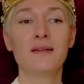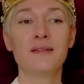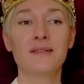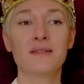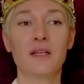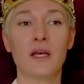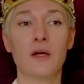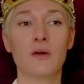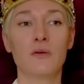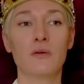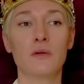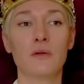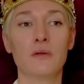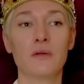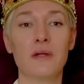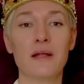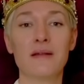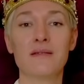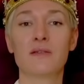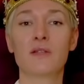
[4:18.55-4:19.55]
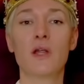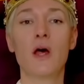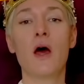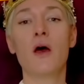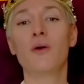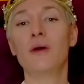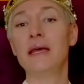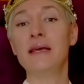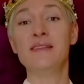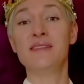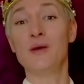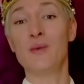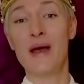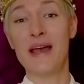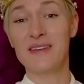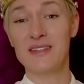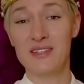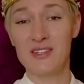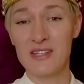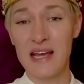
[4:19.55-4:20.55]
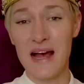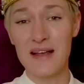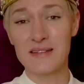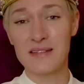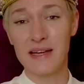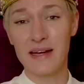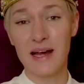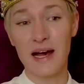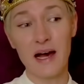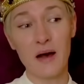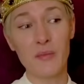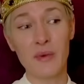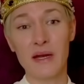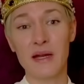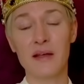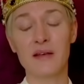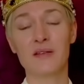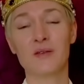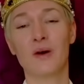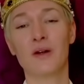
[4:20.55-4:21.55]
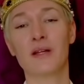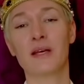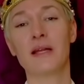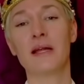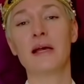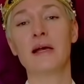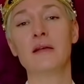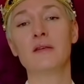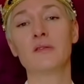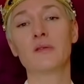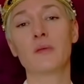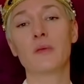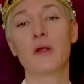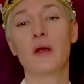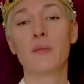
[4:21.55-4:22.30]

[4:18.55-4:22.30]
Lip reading: So there's no easy way to jazz it up. It is what it is.